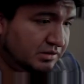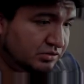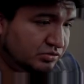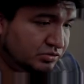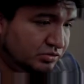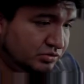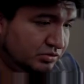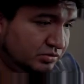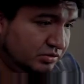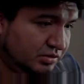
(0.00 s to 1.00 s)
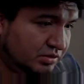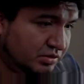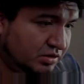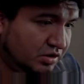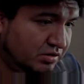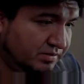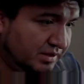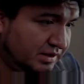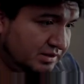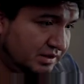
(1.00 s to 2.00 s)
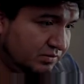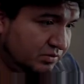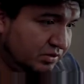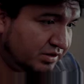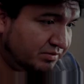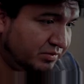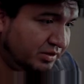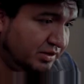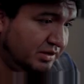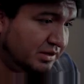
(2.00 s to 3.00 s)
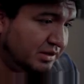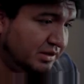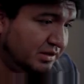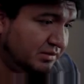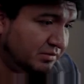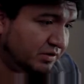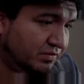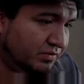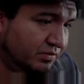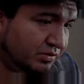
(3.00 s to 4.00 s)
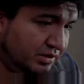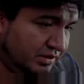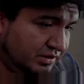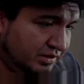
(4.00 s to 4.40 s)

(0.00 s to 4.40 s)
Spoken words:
Due to COVID-19, we'll go ahead and put it before